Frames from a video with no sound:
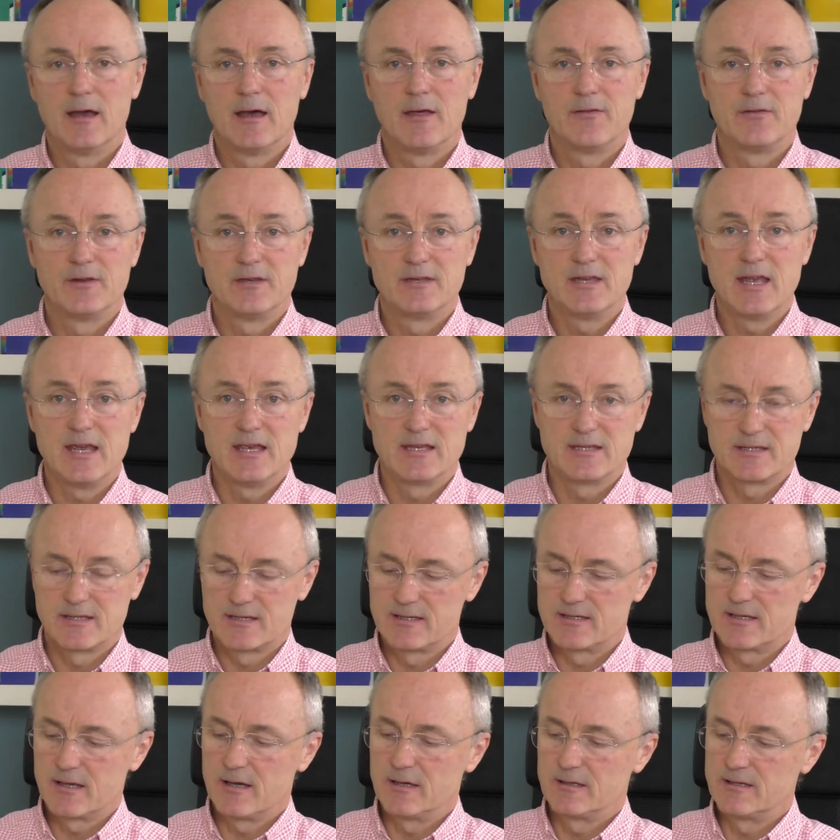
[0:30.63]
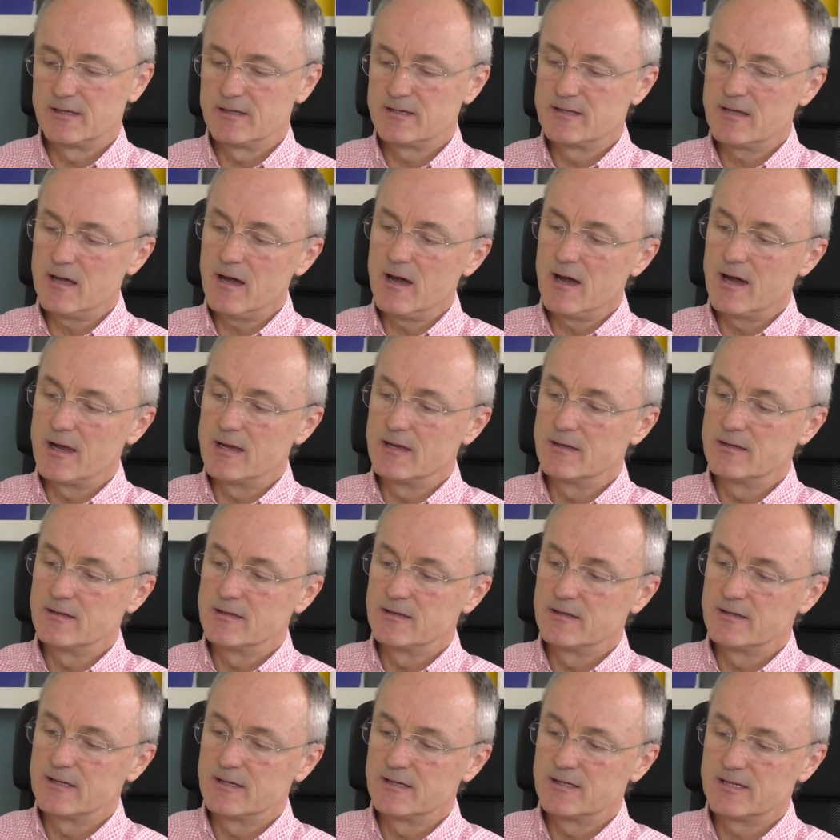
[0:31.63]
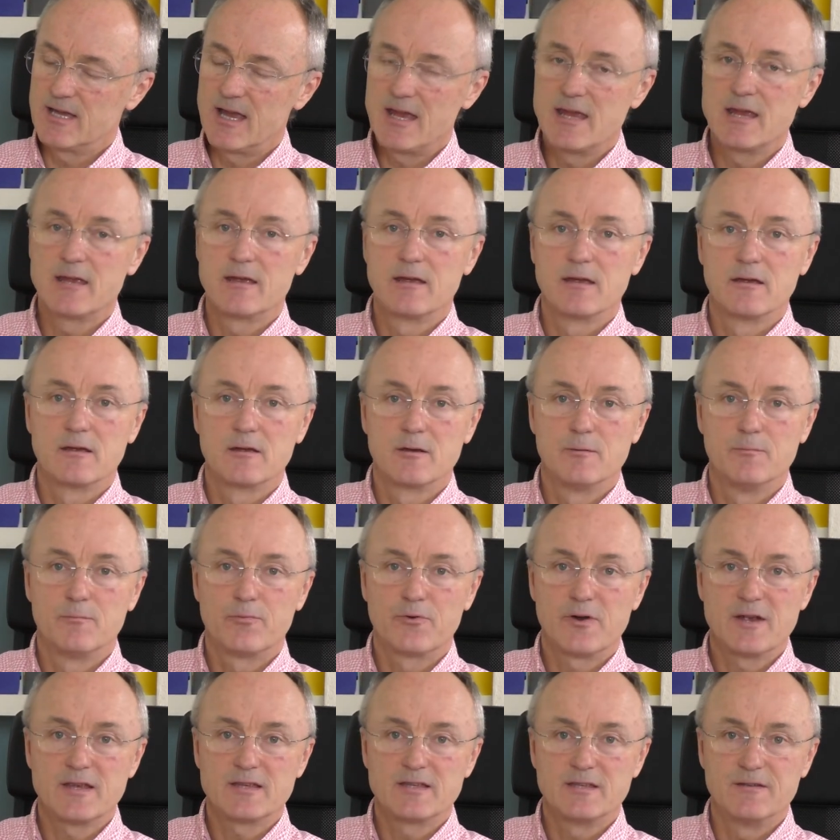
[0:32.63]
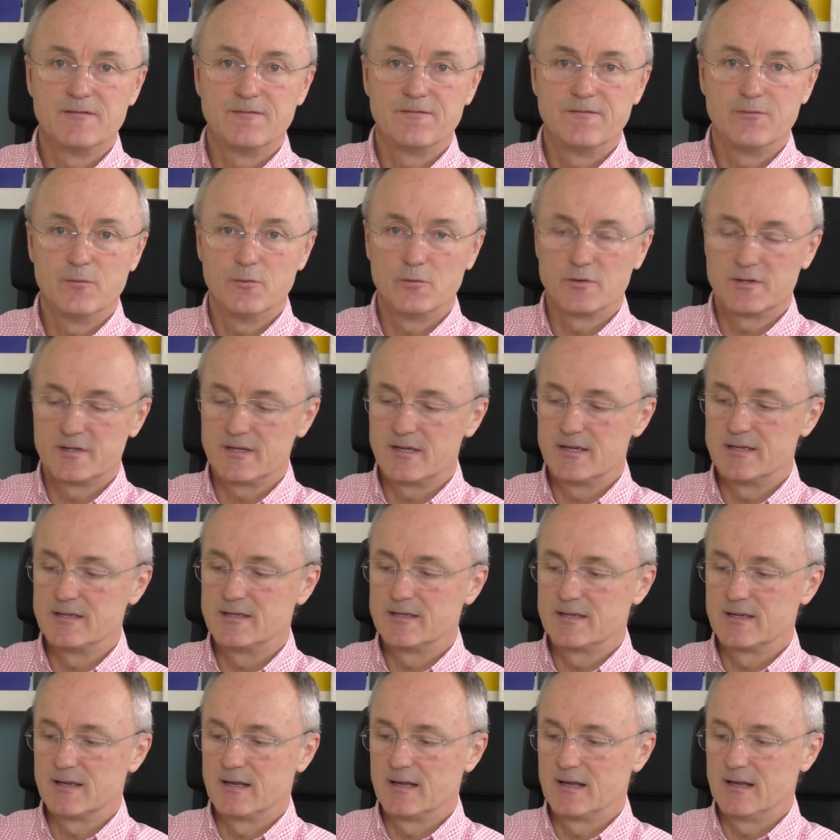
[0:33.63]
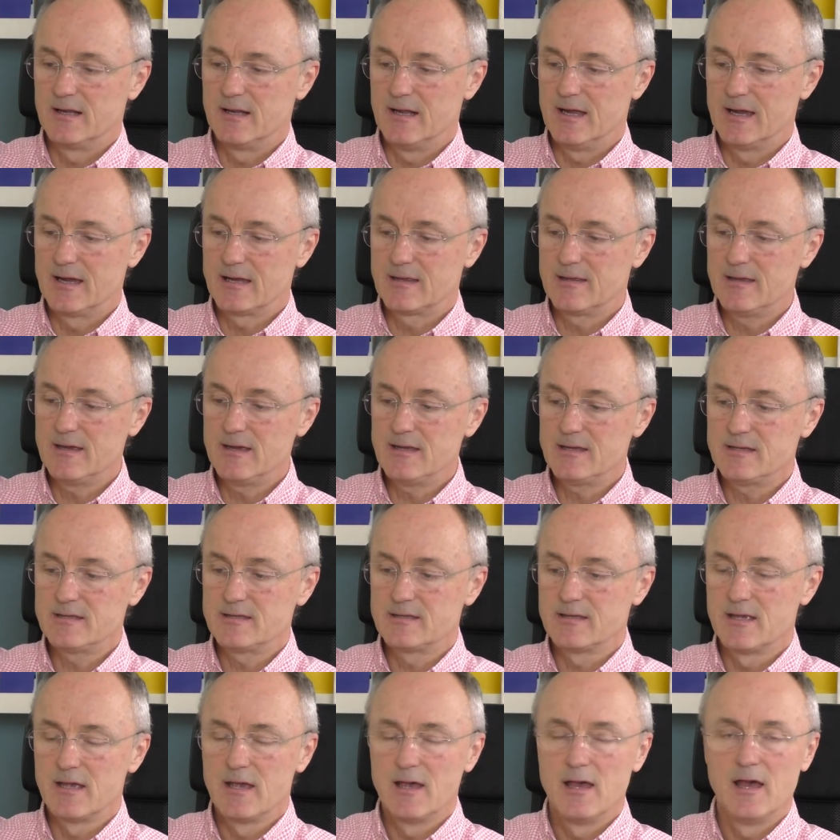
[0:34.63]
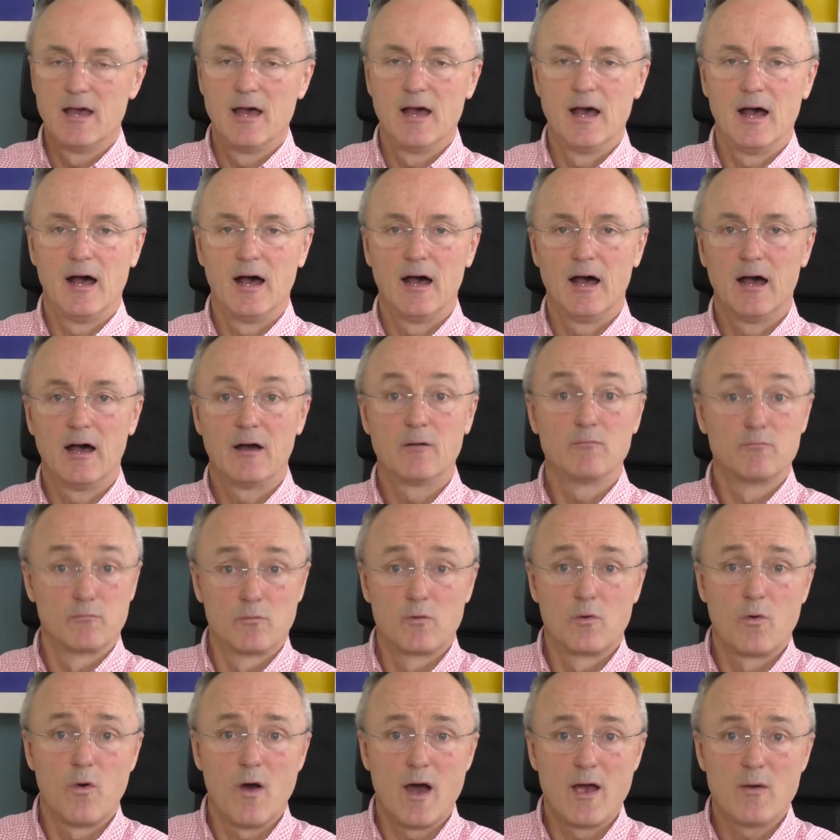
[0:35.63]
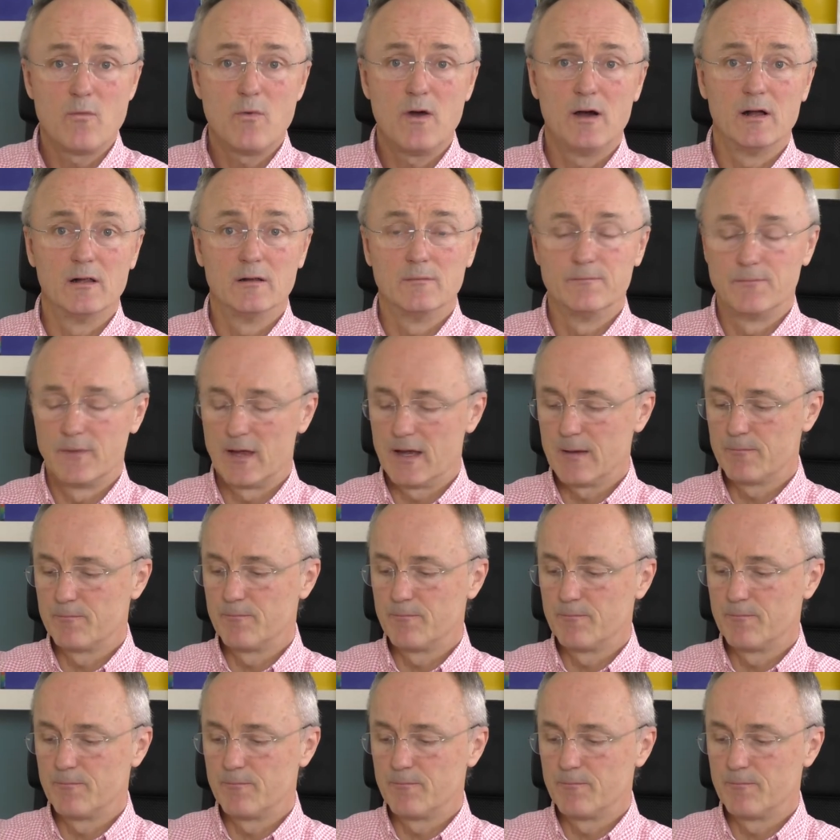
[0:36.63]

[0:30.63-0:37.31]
the discs, are designed to take compressive forces like this quite well.